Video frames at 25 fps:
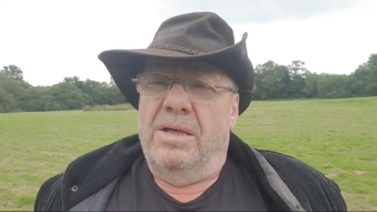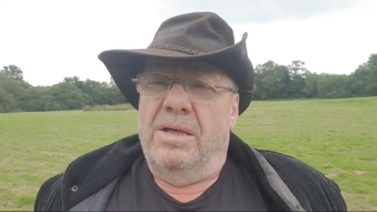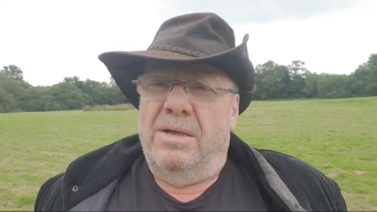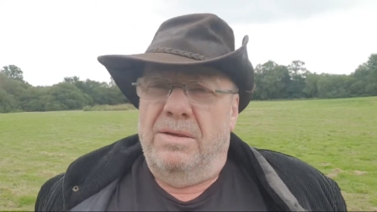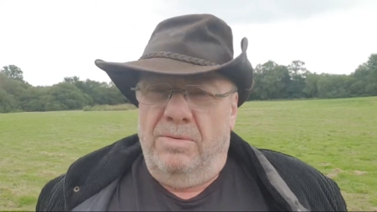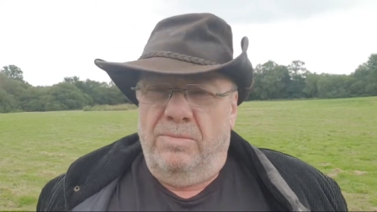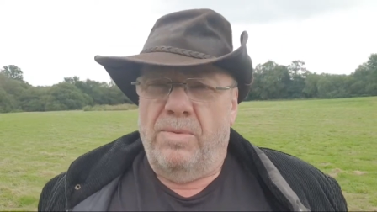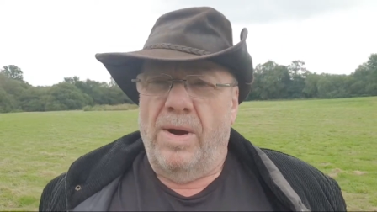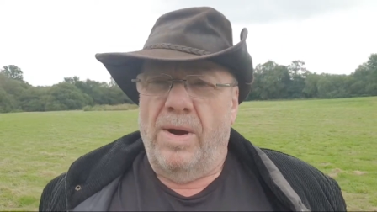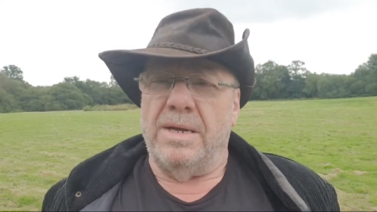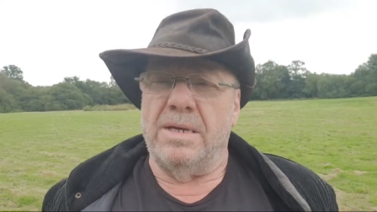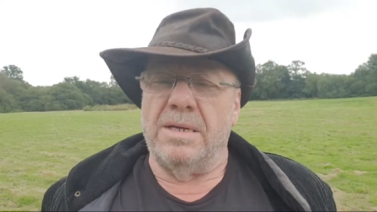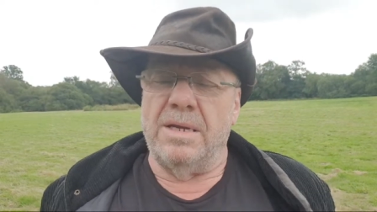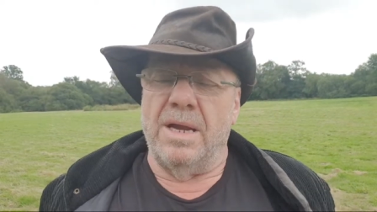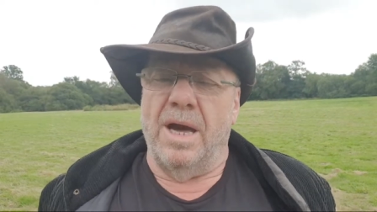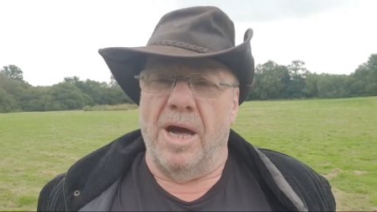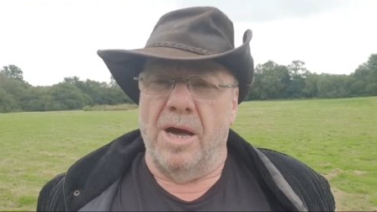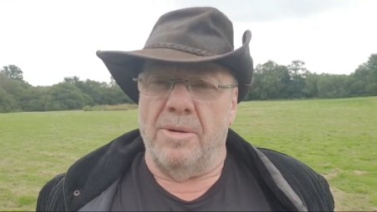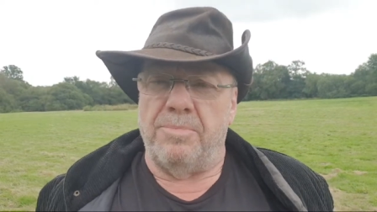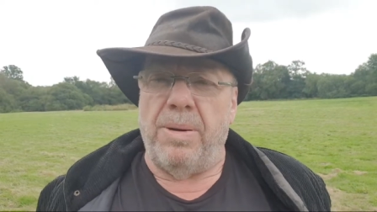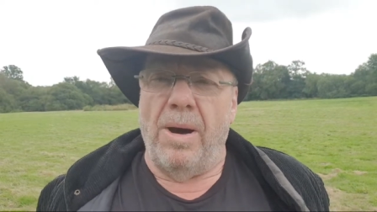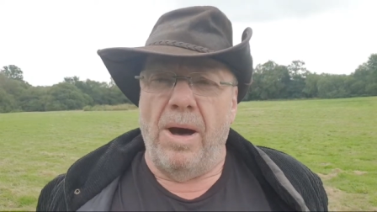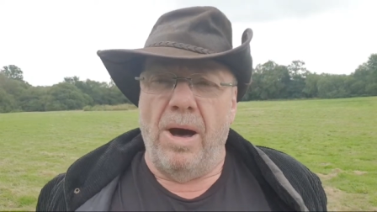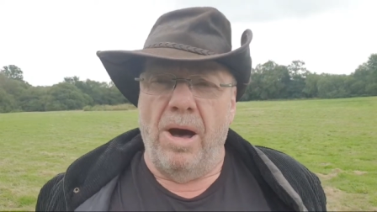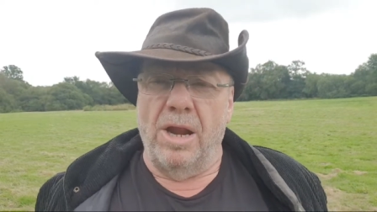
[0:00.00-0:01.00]
when
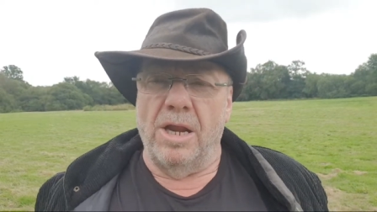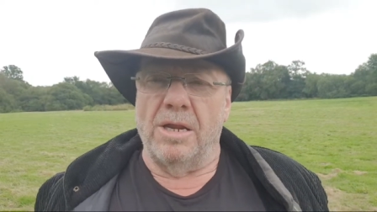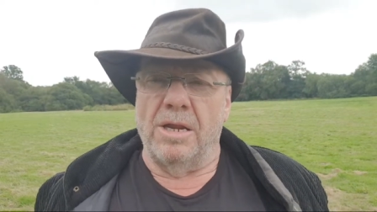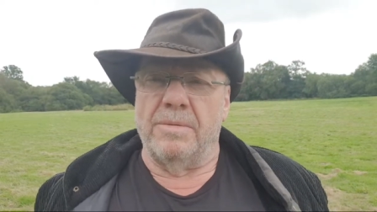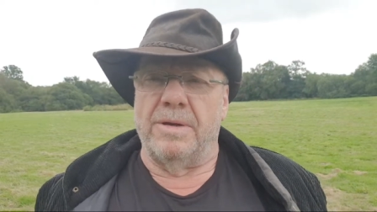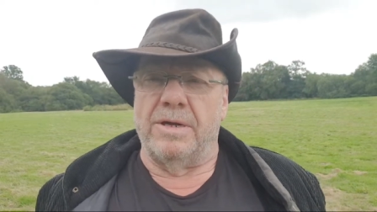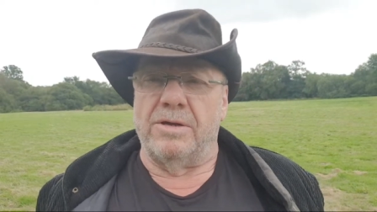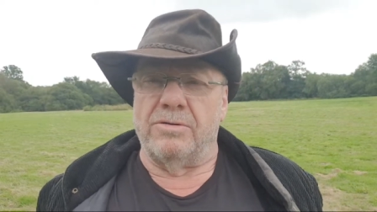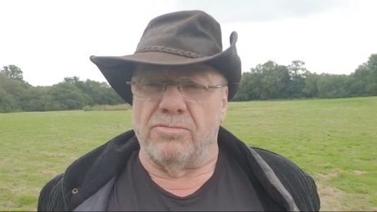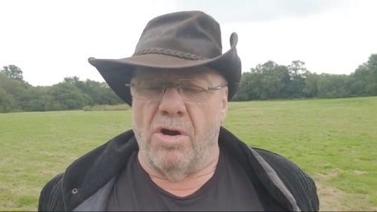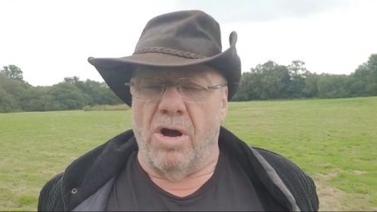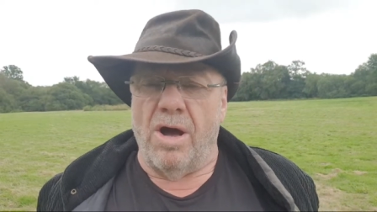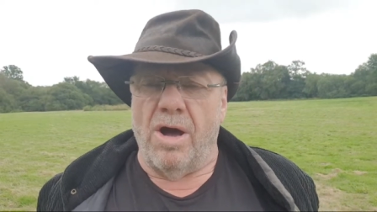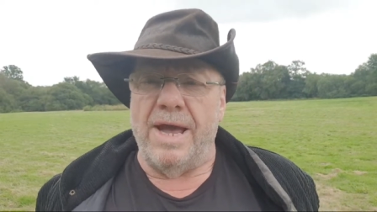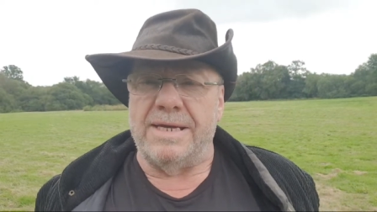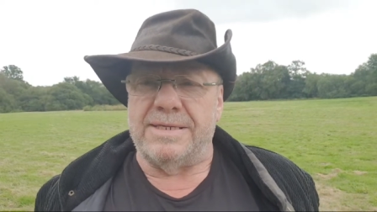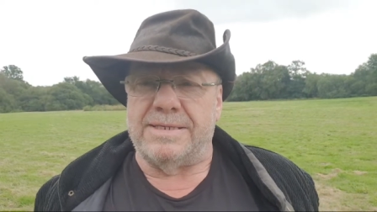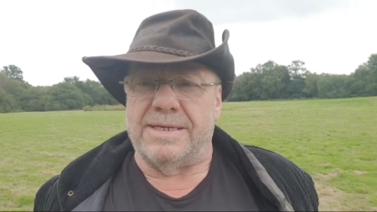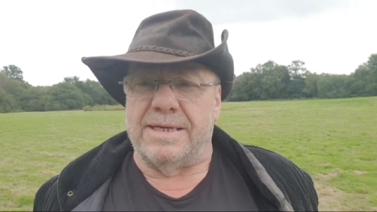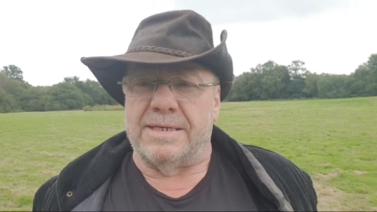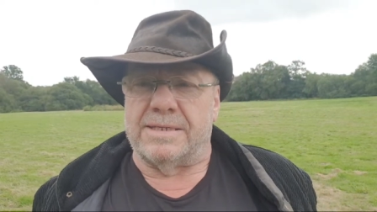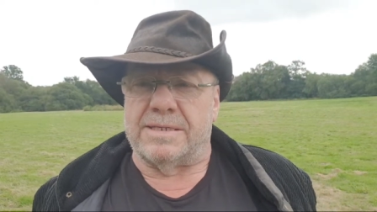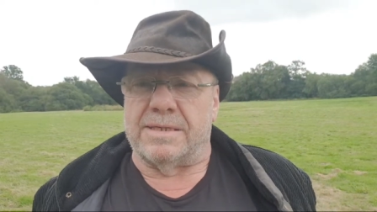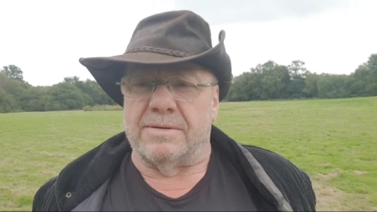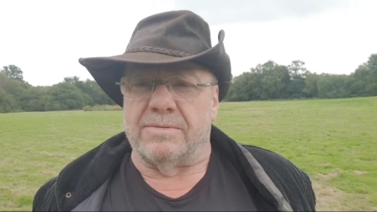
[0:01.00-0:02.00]
Parliament
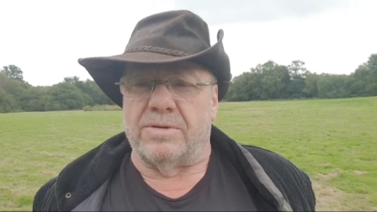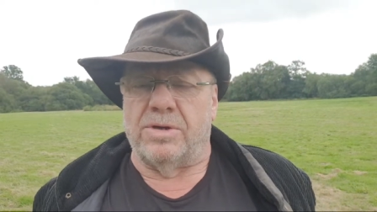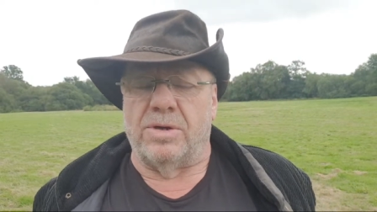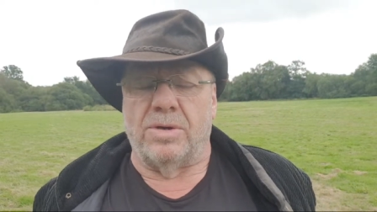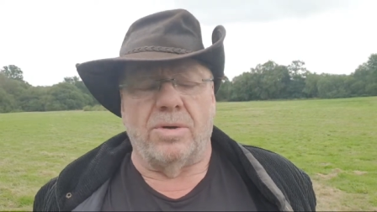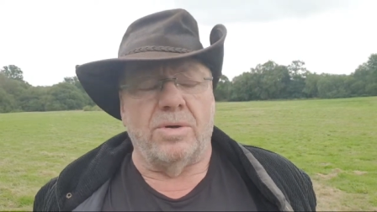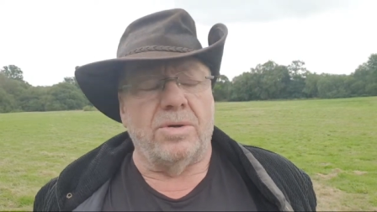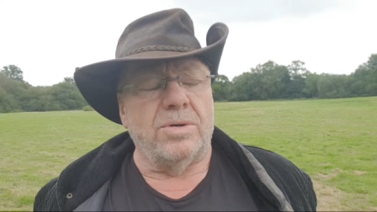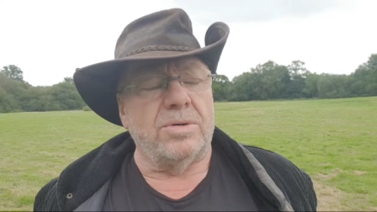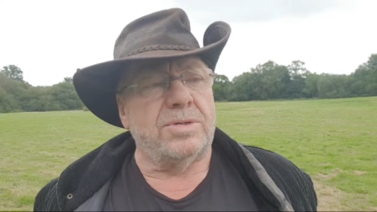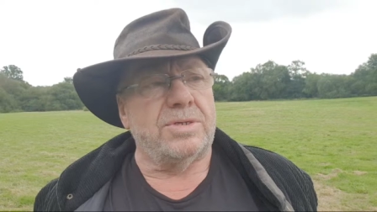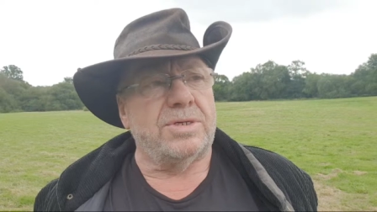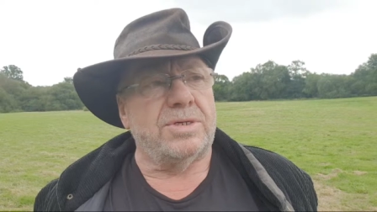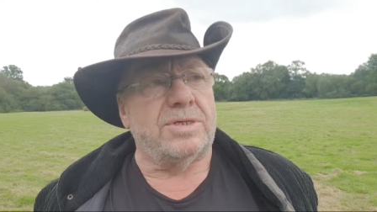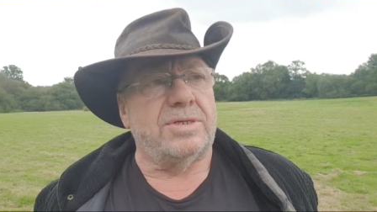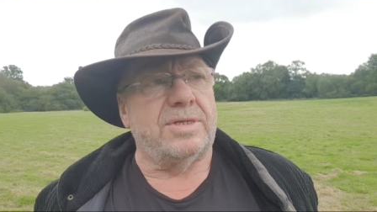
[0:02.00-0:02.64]
rises, of course,